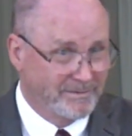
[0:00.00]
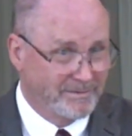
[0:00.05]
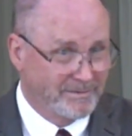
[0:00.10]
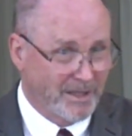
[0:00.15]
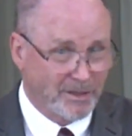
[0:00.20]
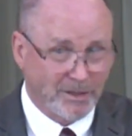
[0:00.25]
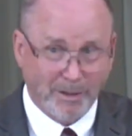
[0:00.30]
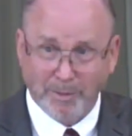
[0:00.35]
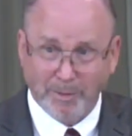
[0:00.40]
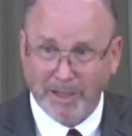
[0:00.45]

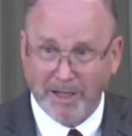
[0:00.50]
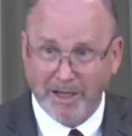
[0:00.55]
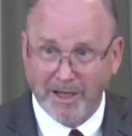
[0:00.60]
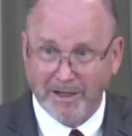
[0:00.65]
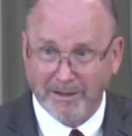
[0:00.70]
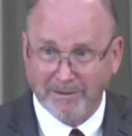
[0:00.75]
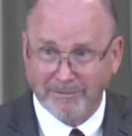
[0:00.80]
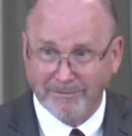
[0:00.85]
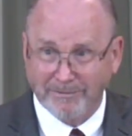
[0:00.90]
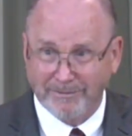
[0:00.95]
that's a big
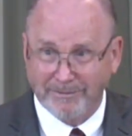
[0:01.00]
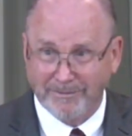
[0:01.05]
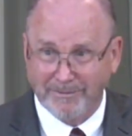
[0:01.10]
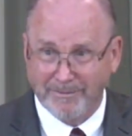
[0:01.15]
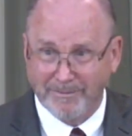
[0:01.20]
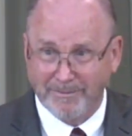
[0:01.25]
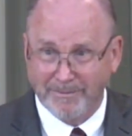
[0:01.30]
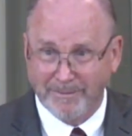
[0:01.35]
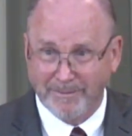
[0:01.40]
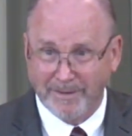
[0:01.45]
if.
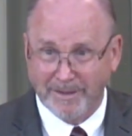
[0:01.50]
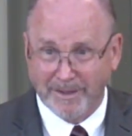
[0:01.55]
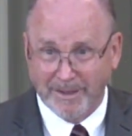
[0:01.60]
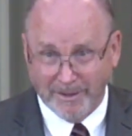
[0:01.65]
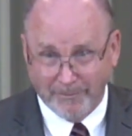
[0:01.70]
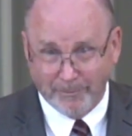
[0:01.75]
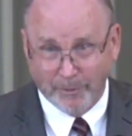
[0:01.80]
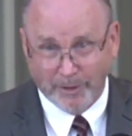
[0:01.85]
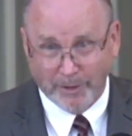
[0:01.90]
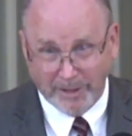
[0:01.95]

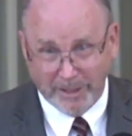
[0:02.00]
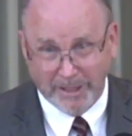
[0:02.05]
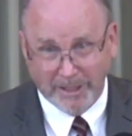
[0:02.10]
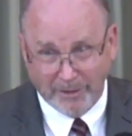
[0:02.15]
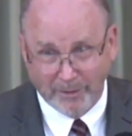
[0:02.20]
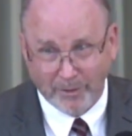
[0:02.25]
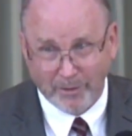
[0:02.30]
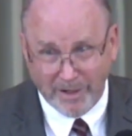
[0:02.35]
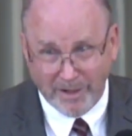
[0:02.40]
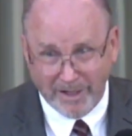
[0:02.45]
If we're in
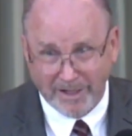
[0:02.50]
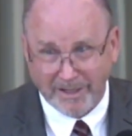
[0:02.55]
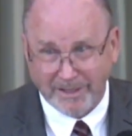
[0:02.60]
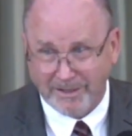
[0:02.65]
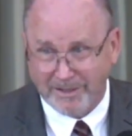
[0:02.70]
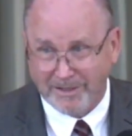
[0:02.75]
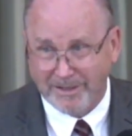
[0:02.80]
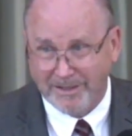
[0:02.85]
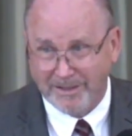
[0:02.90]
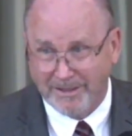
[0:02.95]

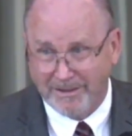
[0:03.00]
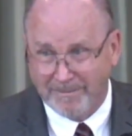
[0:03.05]
Christ,